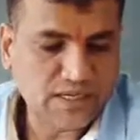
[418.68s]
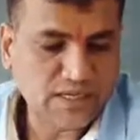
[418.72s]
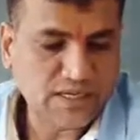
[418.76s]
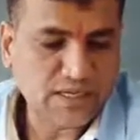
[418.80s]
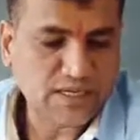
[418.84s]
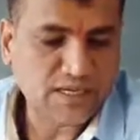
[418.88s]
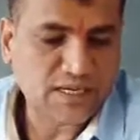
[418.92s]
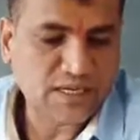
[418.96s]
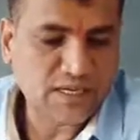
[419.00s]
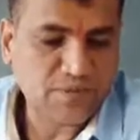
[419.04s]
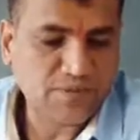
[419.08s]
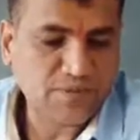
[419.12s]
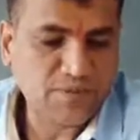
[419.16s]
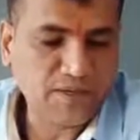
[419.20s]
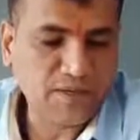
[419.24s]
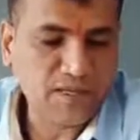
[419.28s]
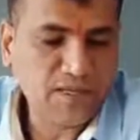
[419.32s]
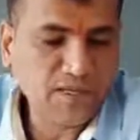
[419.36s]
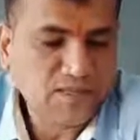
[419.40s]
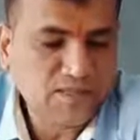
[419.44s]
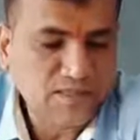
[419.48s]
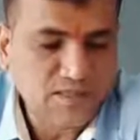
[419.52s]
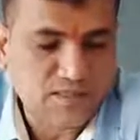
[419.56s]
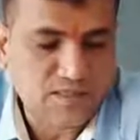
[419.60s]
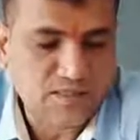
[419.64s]
can
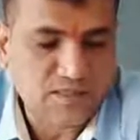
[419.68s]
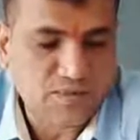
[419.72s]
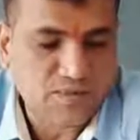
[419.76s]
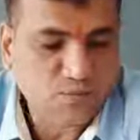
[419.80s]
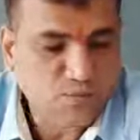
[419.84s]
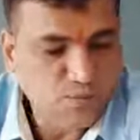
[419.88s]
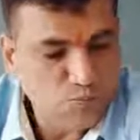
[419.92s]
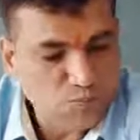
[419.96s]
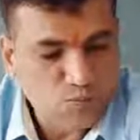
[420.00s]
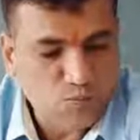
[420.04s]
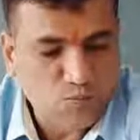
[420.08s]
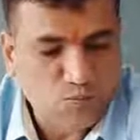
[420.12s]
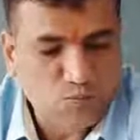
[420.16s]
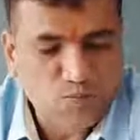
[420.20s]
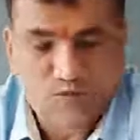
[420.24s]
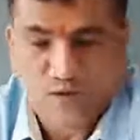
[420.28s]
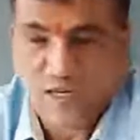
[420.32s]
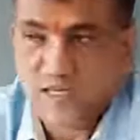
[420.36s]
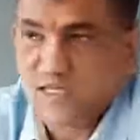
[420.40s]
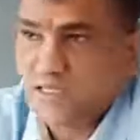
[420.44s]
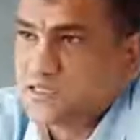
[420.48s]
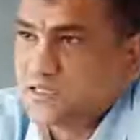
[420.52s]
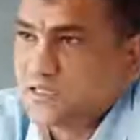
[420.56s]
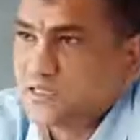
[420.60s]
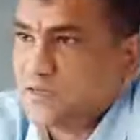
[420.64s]
be
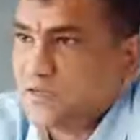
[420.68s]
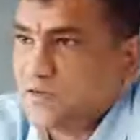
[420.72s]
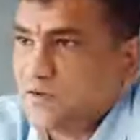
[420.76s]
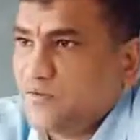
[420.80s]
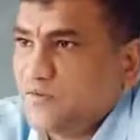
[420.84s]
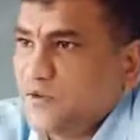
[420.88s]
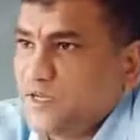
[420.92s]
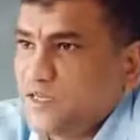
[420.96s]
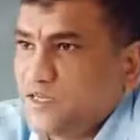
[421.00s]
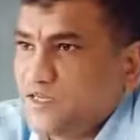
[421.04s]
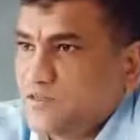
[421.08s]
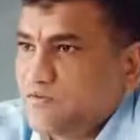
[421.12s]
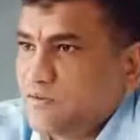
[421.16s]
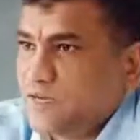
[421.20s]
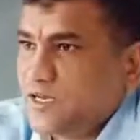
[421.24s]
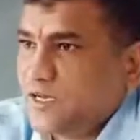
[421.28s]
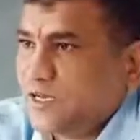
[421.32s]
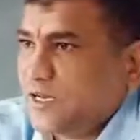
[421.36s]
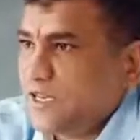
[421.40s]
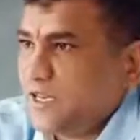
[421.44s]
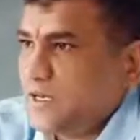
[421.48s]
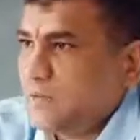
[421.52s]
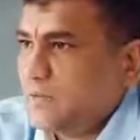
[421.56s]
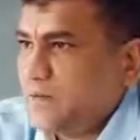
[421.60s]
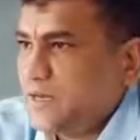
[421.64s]
first one
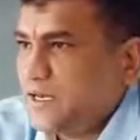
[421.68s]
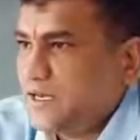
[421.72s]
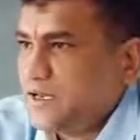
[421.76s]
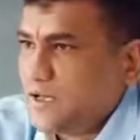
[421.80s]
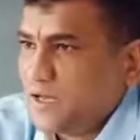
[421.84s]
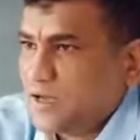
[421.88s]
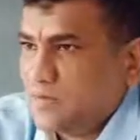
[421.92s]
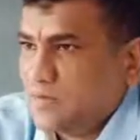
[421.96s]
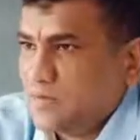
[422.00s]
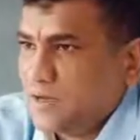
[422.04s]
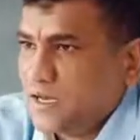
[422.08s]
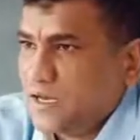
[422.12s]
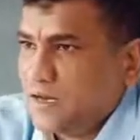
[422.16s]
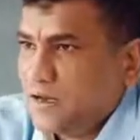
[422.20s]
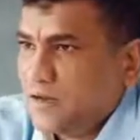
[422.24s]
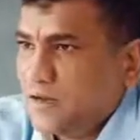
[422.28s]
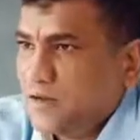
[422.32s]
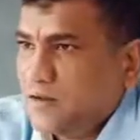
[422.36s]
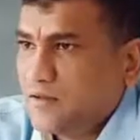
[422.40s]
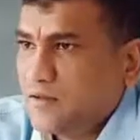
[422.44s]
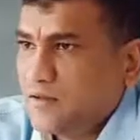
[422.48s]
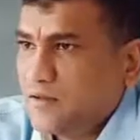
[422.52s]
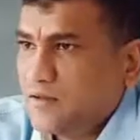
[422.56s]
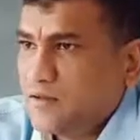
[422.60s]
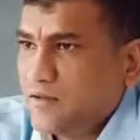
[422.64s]
can be normal,
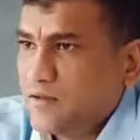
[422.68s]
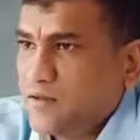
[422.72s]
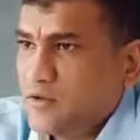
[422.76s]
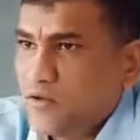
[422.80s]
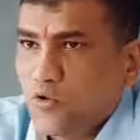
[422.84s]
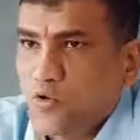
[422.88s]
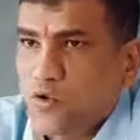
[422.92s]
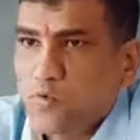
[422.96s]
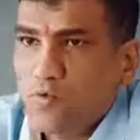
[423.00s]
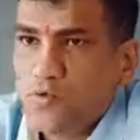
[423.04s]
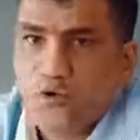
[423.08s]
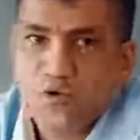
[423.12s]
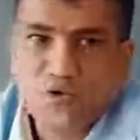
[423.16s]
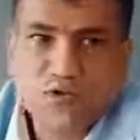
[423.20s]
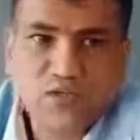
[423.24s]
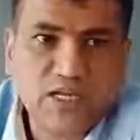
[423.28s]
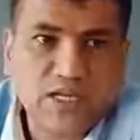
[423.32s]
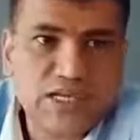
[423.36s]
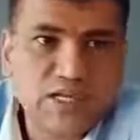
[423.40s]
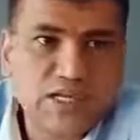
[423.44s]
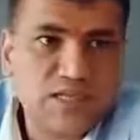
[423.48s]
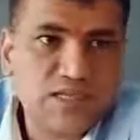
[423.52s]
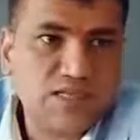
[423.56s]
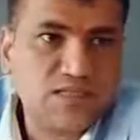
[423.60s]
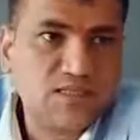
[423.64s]

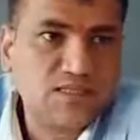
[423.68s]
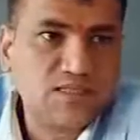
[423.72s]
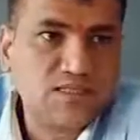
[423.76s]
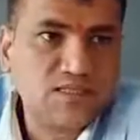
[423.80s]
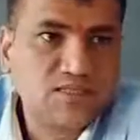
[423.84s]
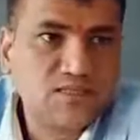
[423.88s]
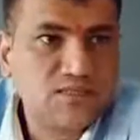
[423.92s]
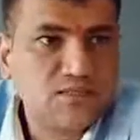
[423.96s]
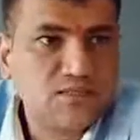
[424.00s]
homozygous